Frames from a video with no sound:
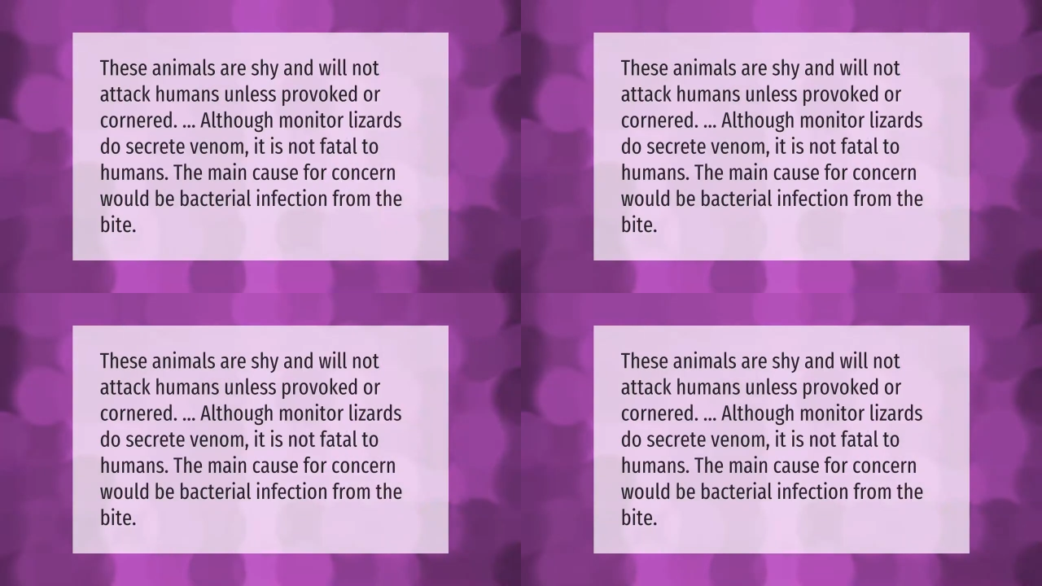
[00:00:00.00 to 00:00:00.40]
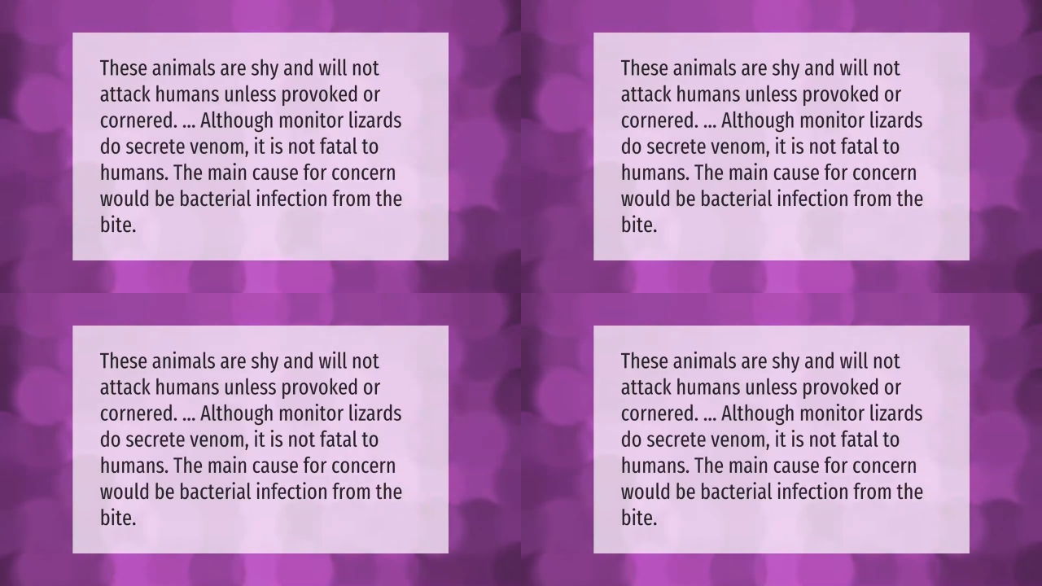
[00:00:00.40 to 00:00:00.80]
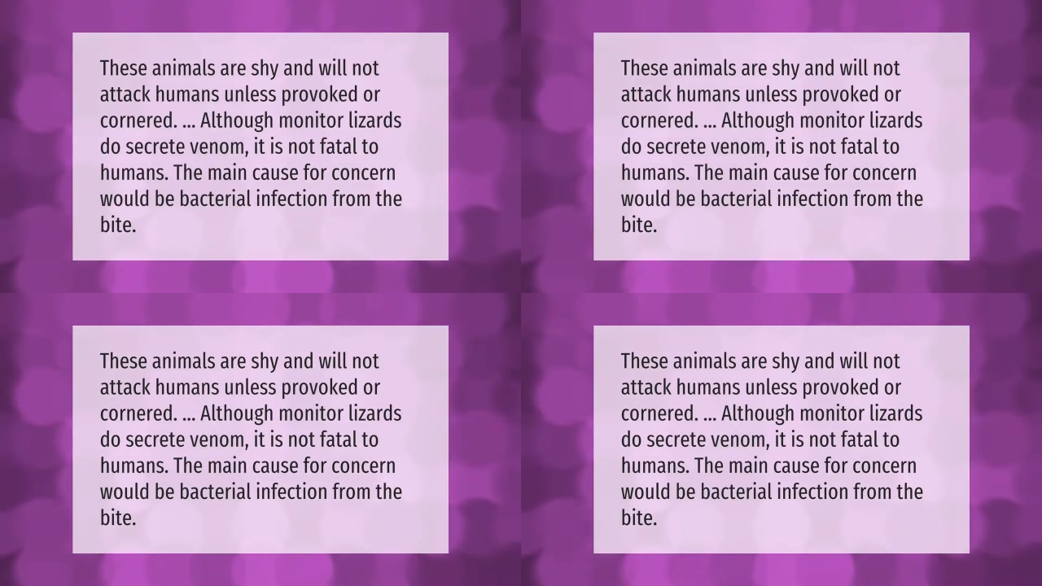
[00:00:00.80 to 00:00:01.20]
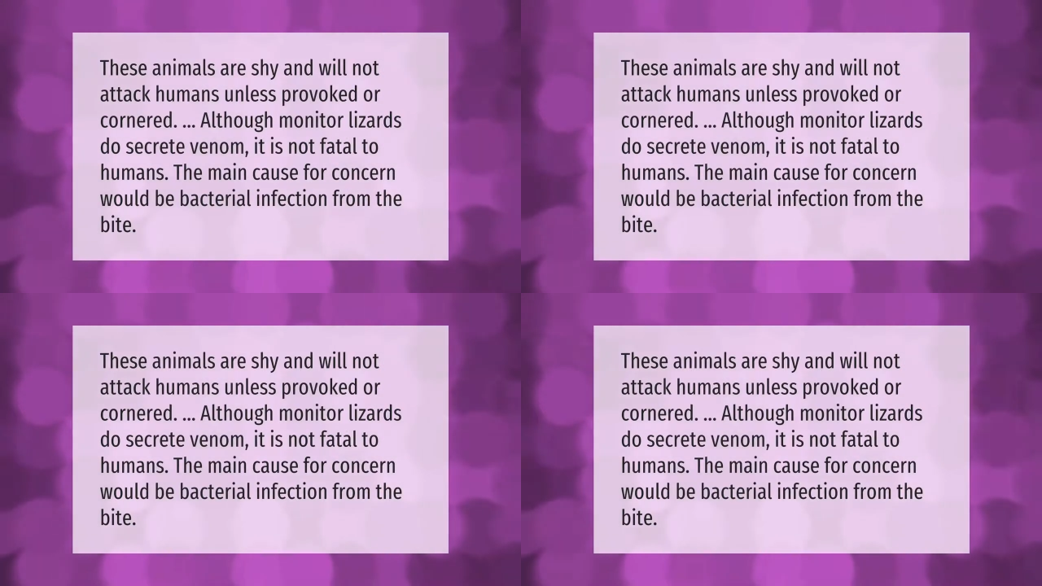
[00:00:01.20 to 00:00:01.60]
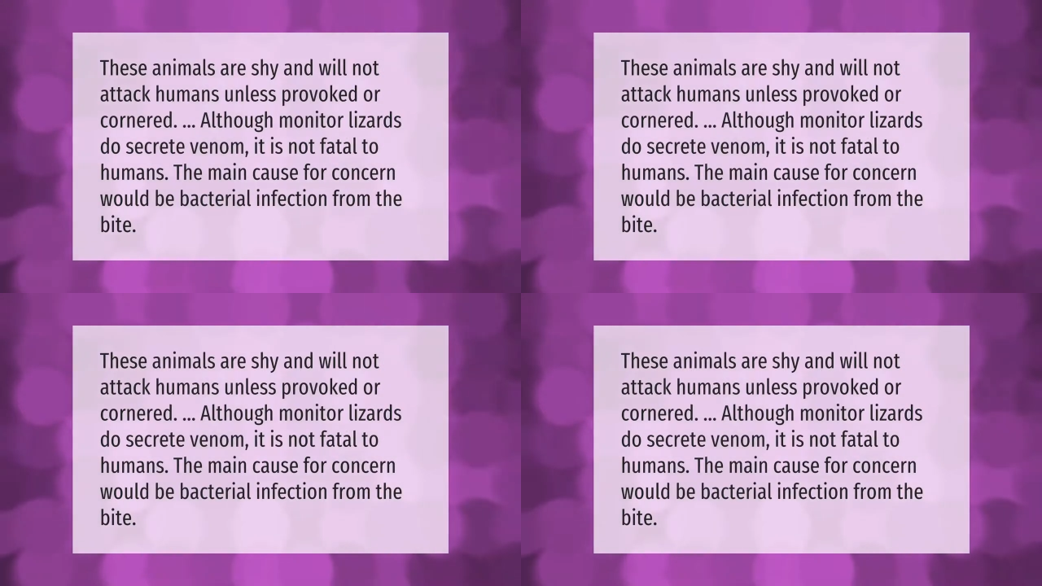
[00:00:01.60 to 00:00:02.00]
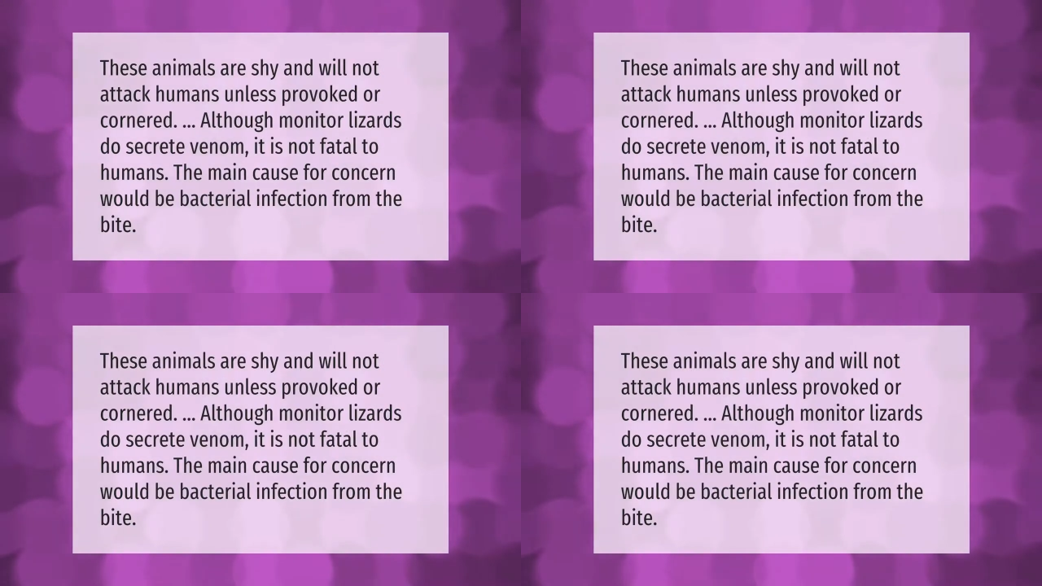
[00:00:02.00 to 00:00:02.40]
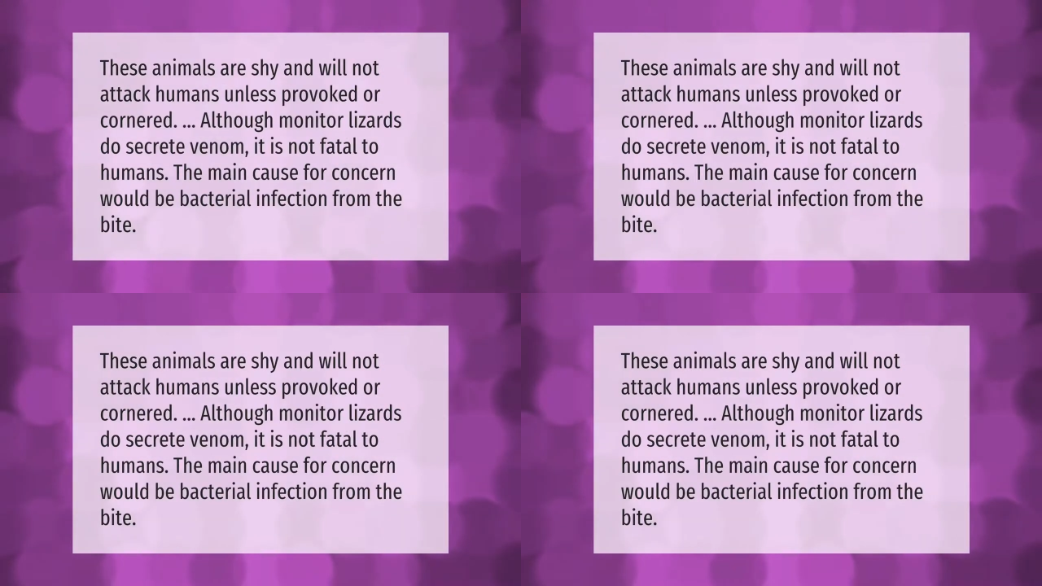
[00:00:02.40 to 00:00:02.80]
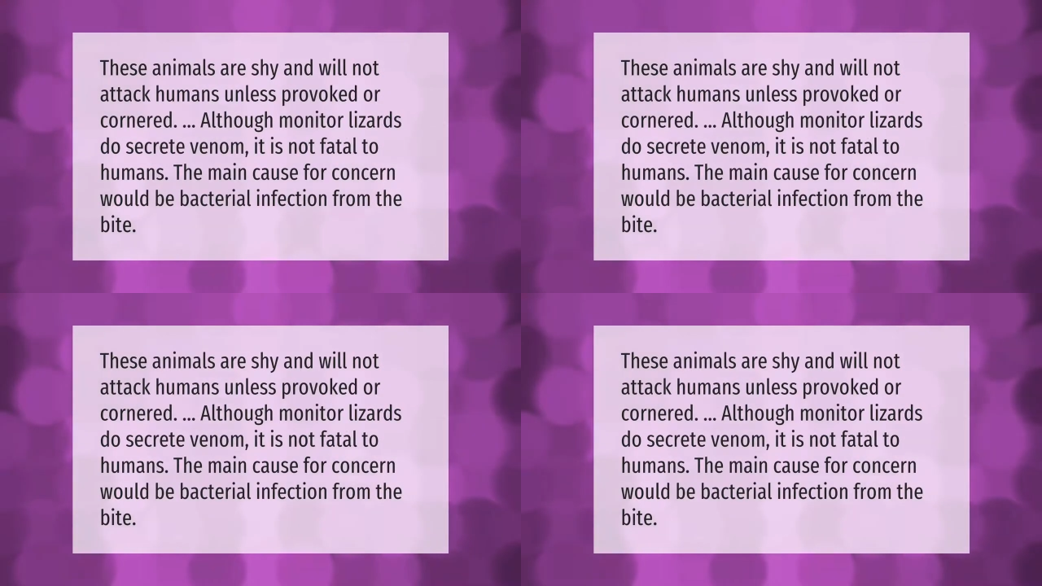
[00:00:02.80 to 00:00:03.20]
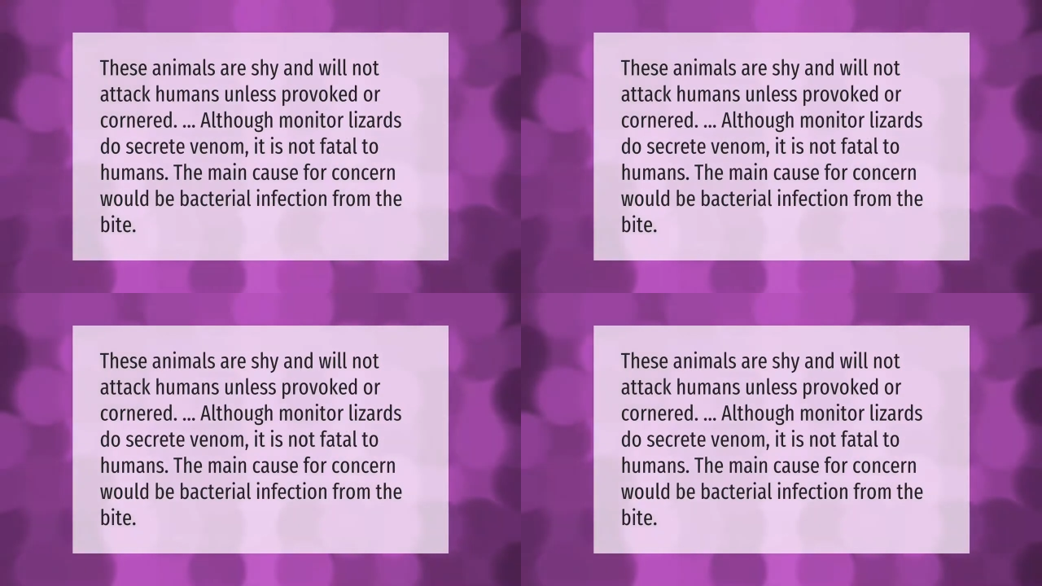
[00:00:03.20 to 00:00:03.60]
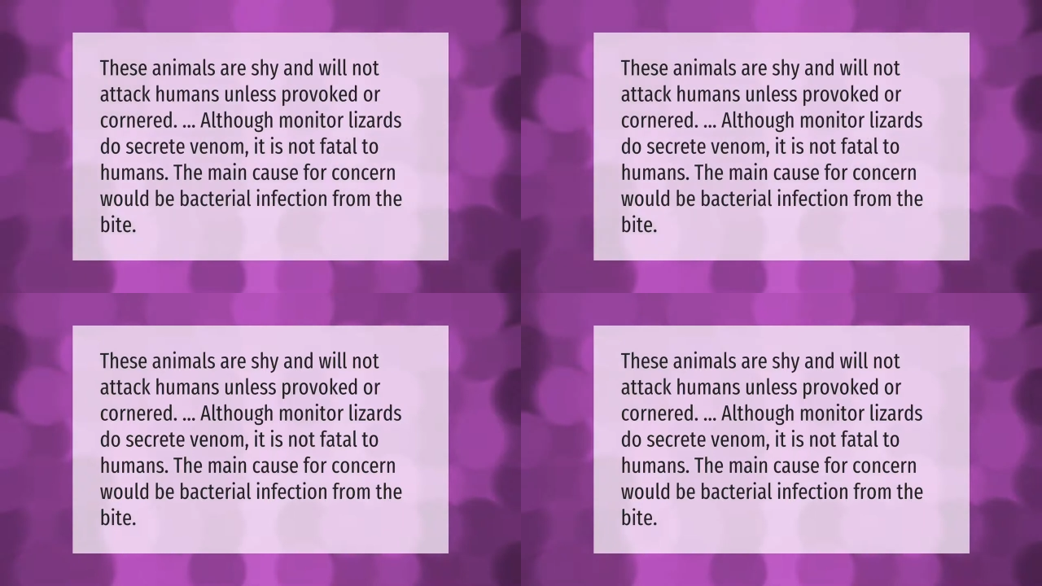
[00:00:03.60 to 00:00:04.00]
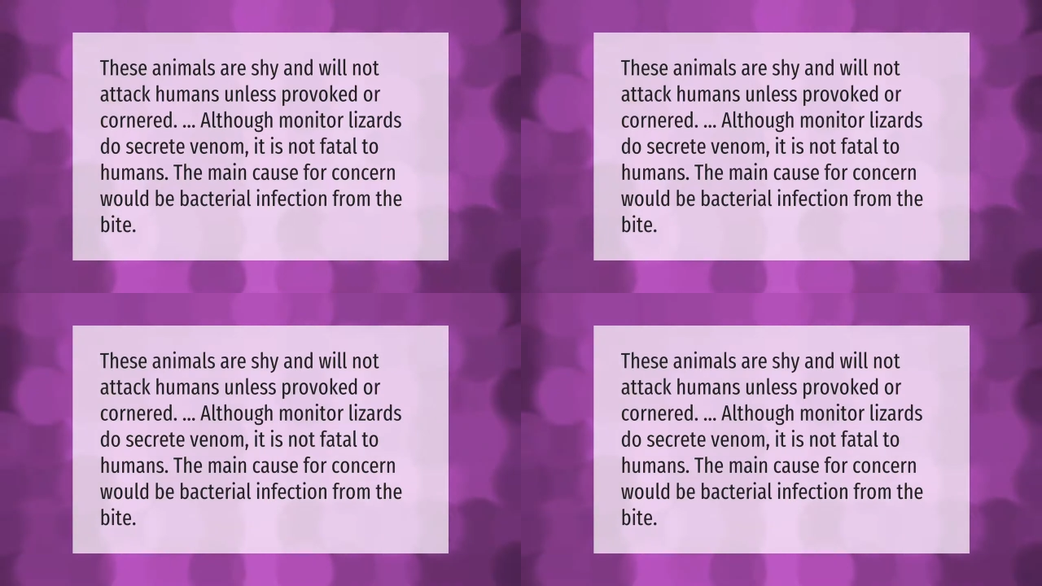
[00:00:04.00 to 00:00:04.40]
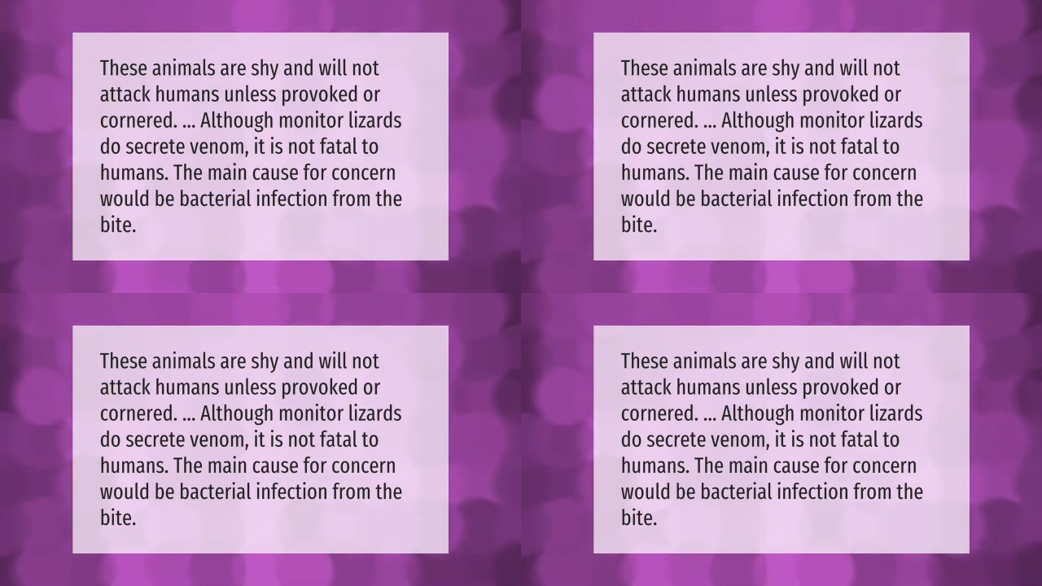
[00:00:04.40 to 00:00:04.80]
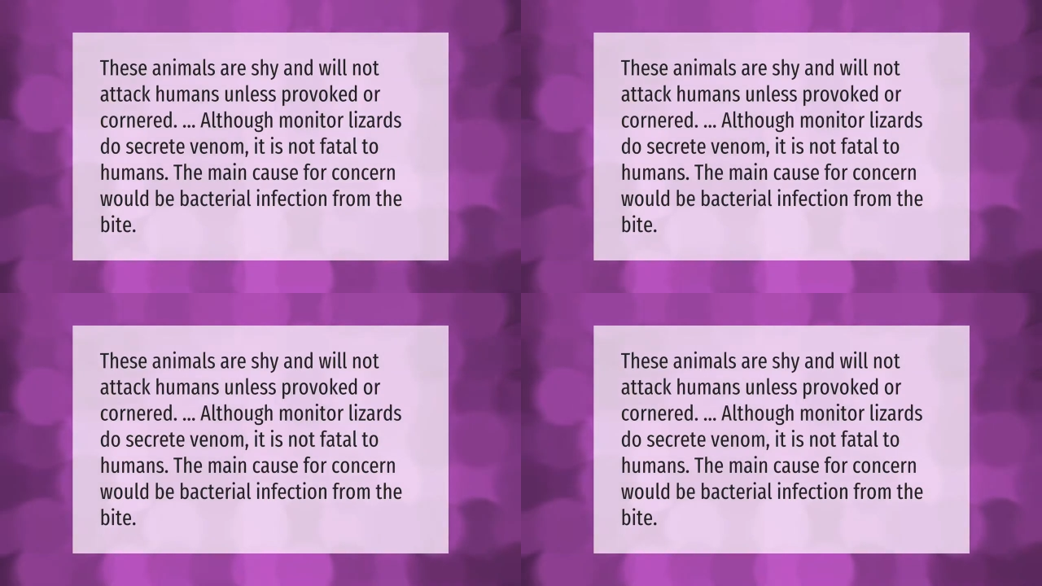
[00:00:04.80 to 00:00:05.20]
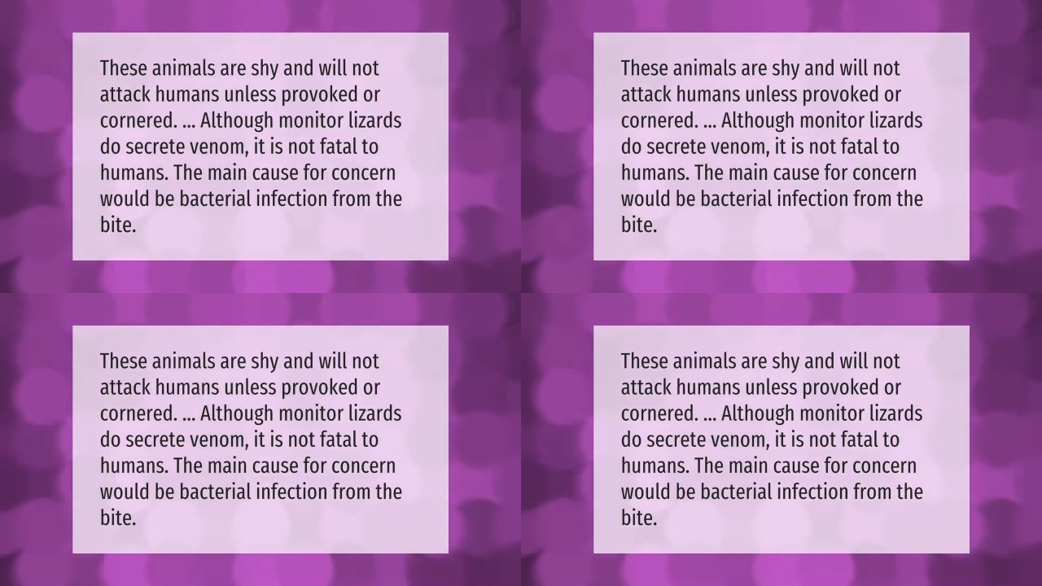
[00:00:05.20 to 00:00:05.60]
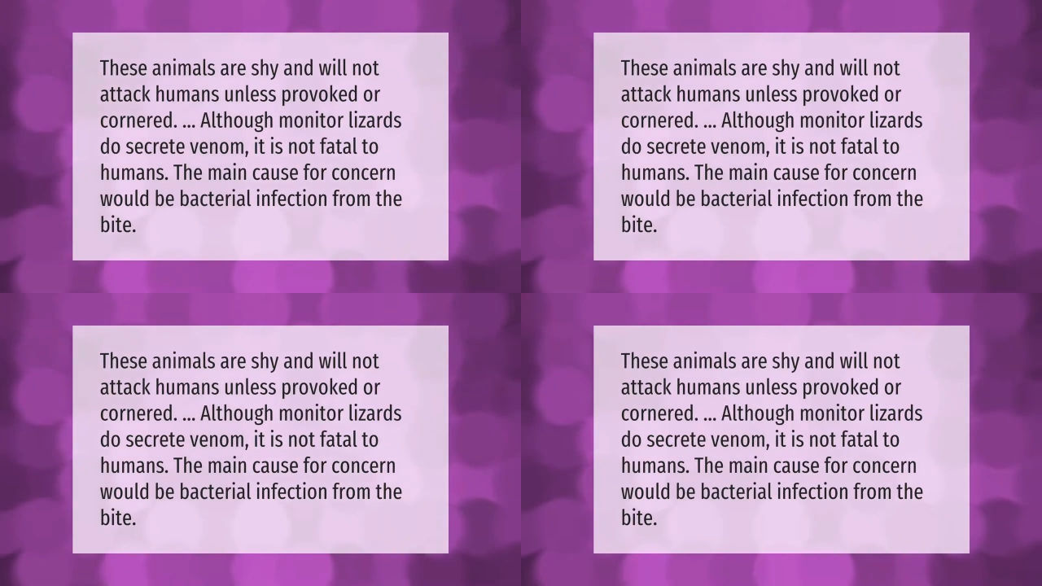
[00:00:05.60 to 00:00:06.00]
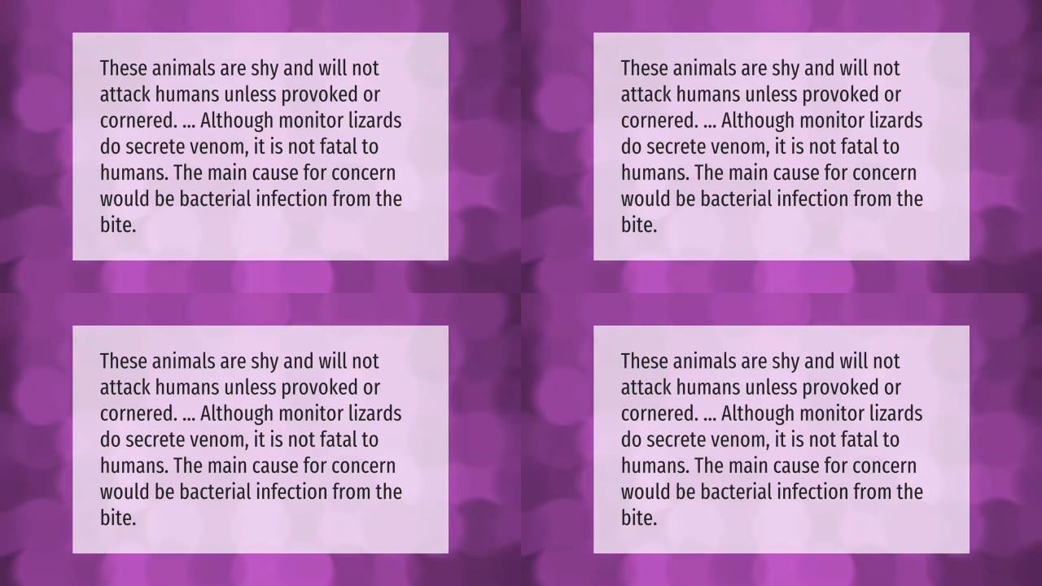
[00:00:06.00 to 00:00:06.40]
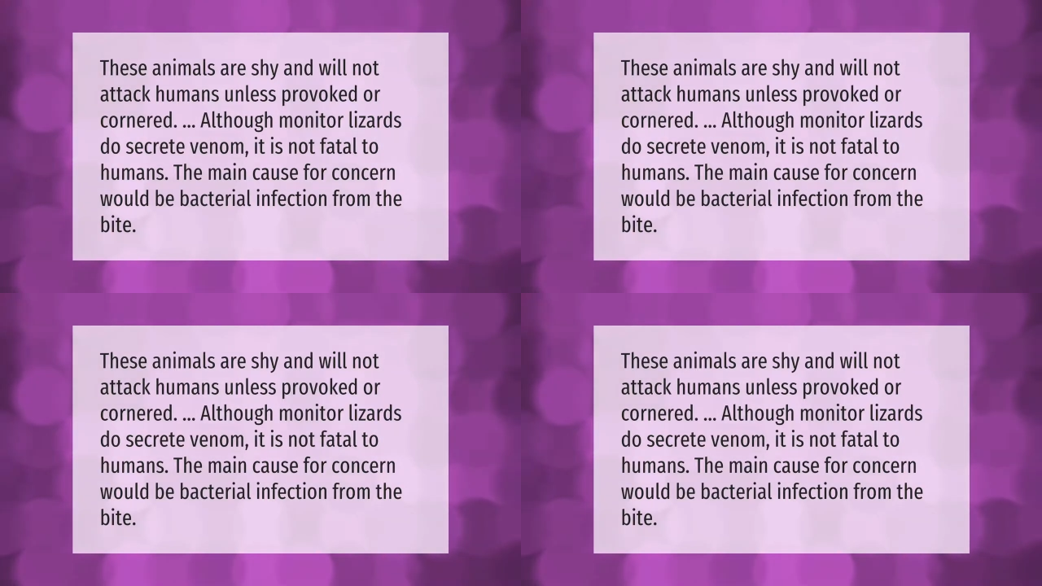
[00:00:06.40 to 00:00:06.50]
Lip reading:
Nobody's mouth can be seen.